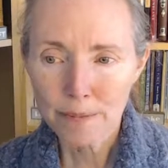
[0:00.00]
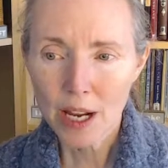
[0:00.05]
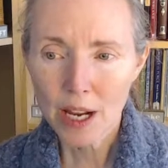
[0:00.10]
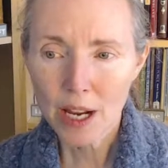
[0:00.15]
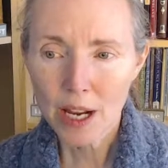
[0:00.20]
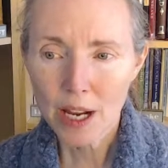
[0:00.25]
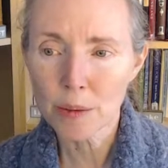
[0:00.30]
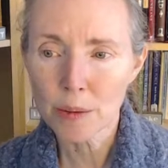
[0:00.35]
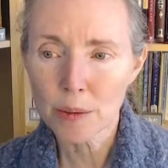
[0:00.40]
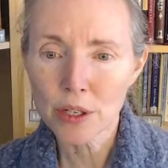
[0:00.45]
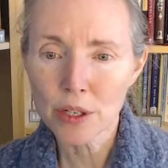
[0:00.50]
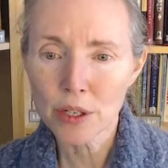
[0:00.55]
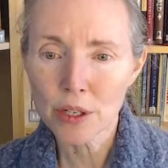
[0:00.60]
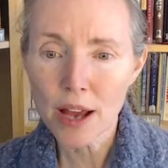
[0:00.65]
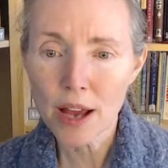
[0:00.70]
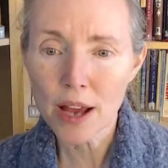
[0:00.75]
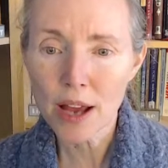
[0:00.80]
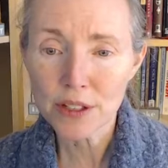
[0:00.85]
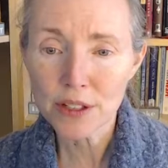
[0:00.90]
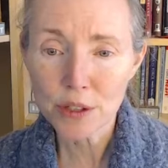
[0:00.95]
and from the
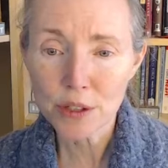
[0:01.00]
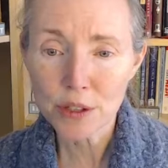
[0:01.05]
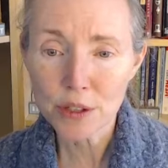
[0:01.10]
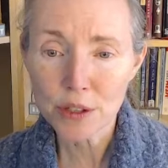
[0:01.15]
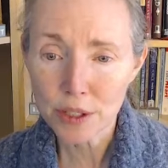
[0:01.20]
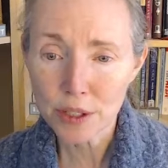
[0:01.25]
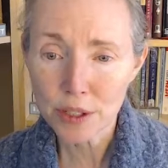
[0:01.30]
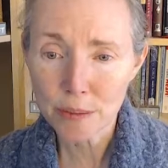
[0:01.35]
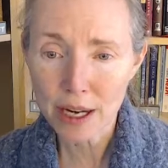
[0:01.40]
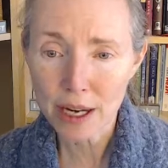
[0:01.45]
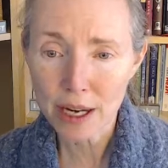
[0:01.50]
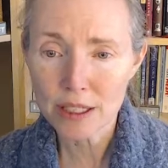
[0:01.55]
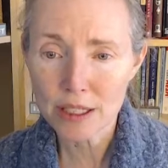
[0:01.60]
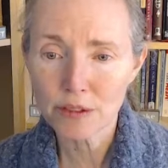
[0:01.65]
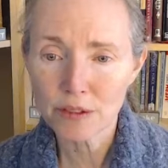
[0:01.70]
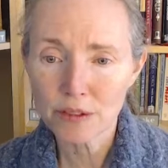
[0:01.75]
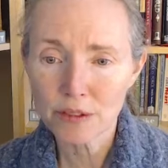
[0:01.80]
non-physical perspective,